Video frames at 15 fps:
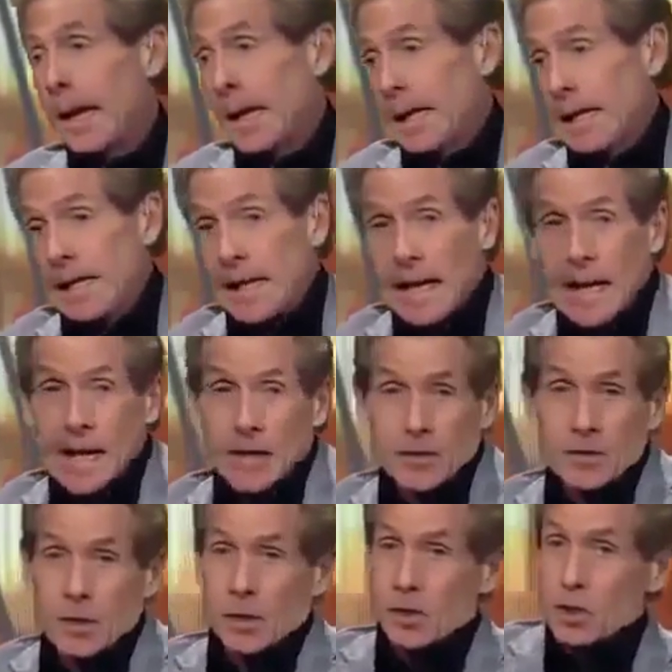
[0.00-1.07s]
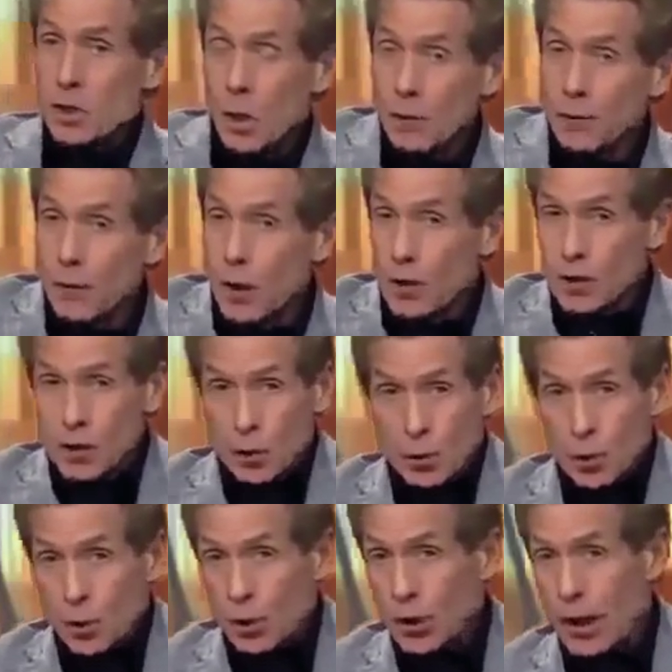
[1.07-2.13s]
And he has. So far, so
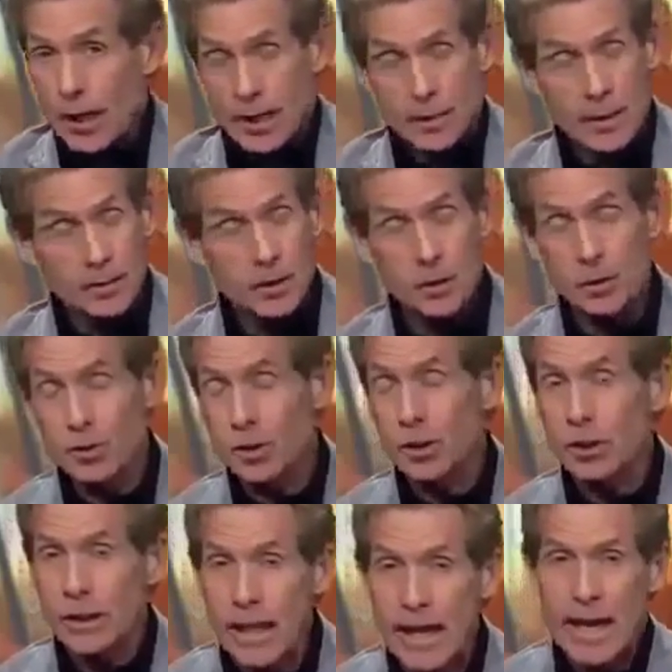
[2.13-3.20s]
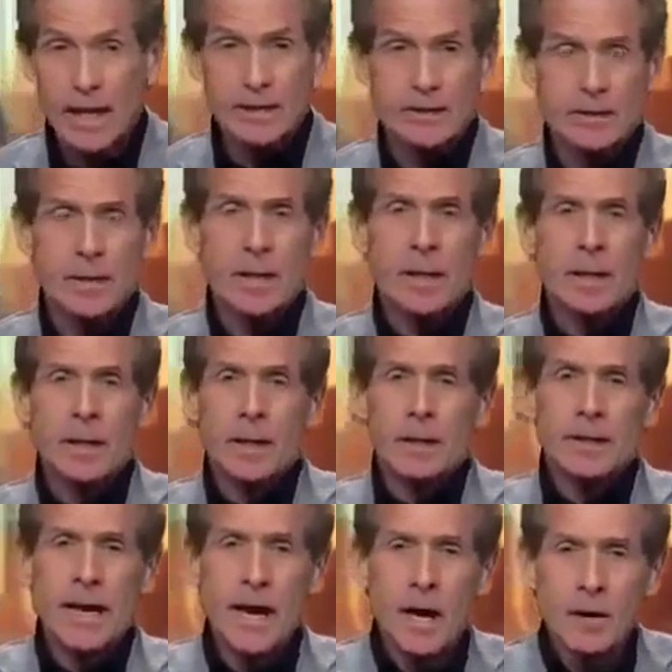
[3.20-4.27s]
good. I'm not sure it's going to last.
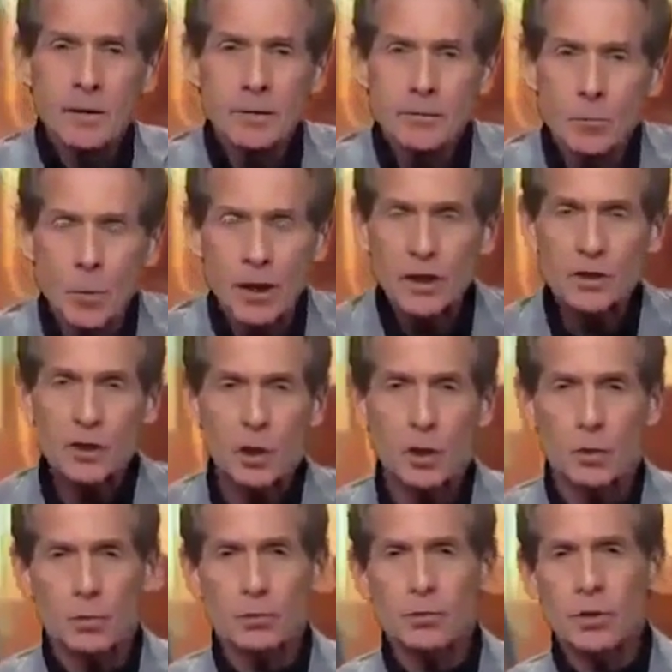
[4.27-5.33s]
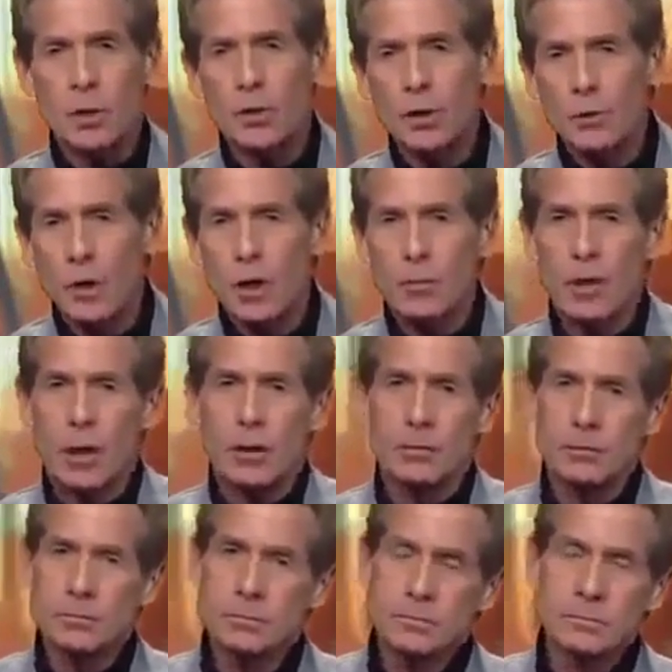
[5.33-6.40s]
Now, week two, Tony
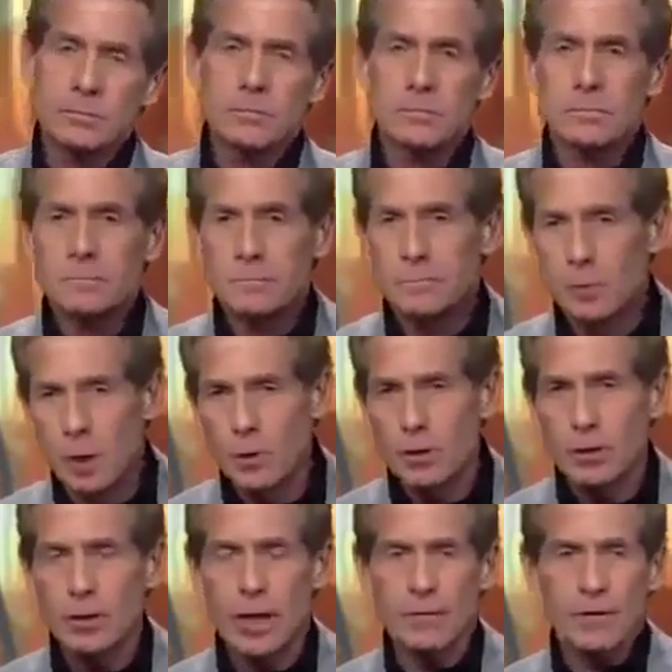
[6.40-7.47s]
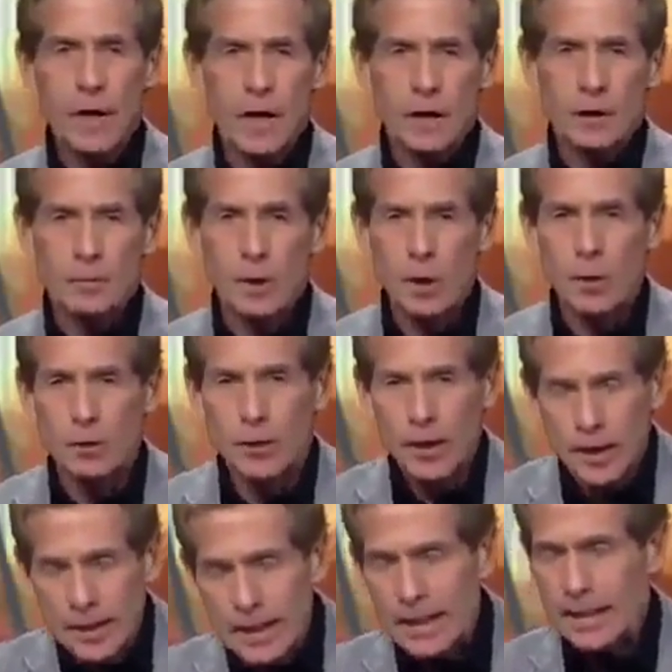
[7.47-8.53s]
Romo. Broken left collarbone.
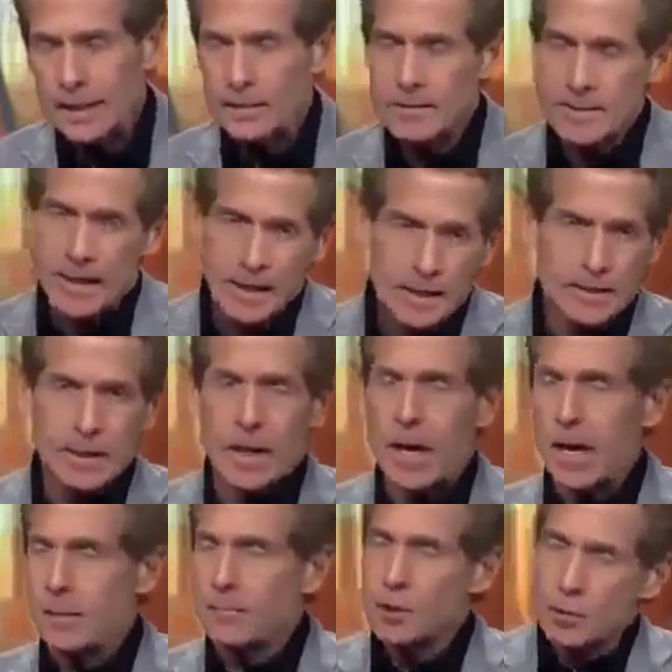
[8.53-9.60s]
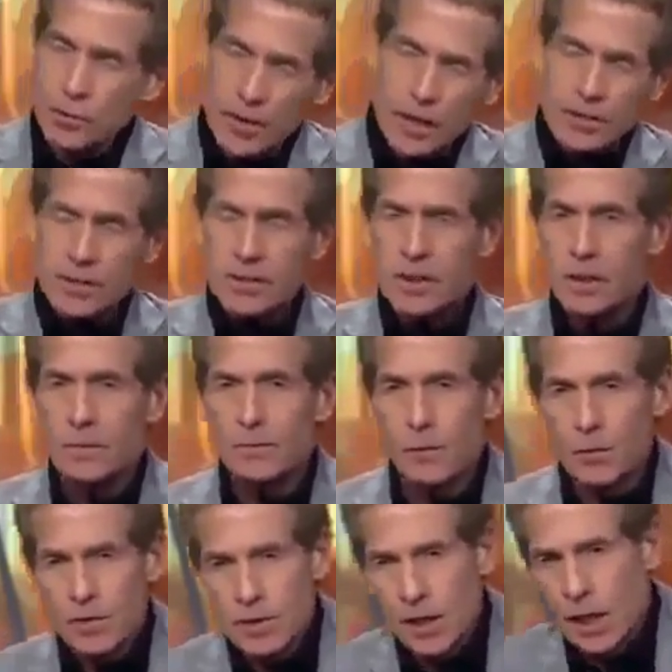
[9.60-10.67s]
Again, second time, 2010,
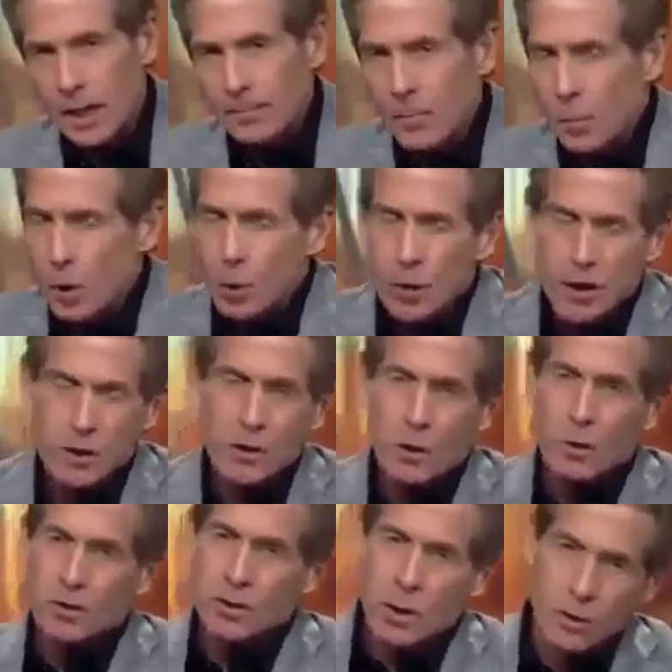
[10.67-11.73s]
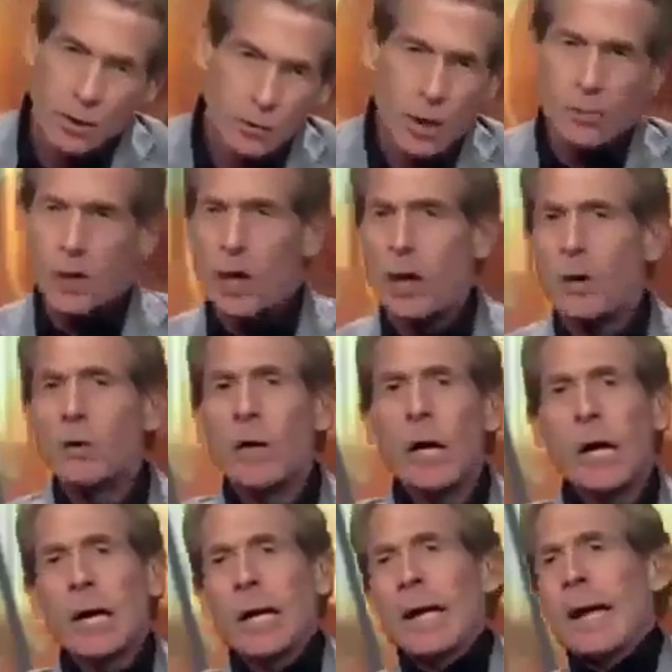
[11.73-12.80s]
first time. What are we going to do with Tony Romo?
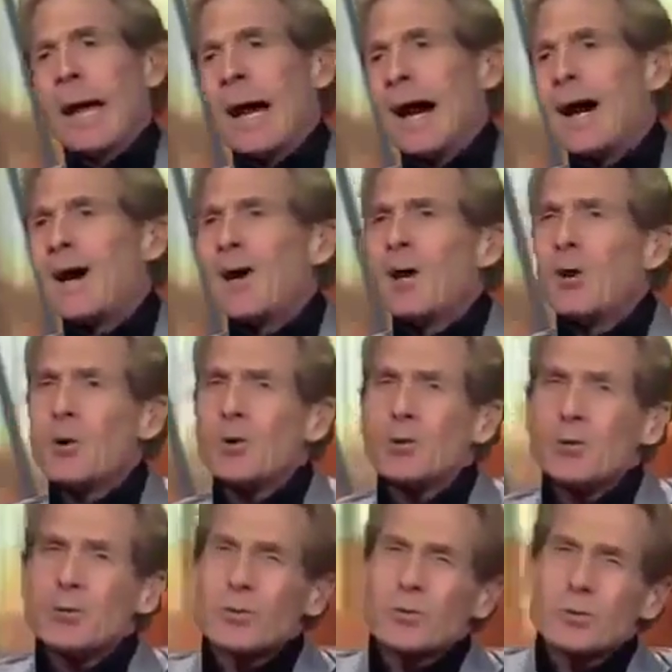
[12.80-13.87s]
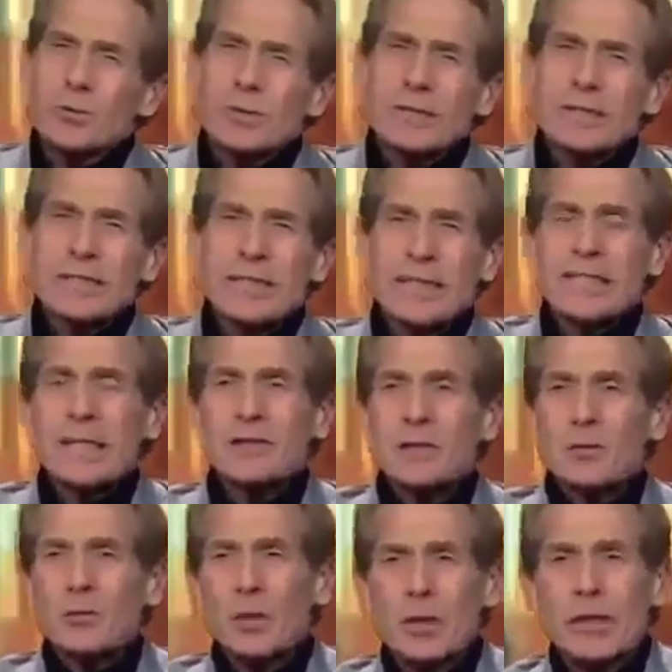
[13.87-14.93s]
Oh, he
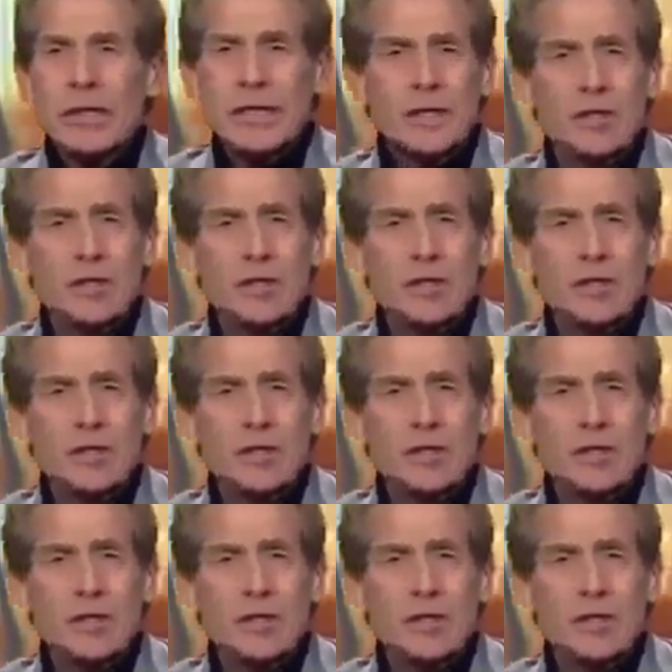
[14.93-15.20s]
doesn't really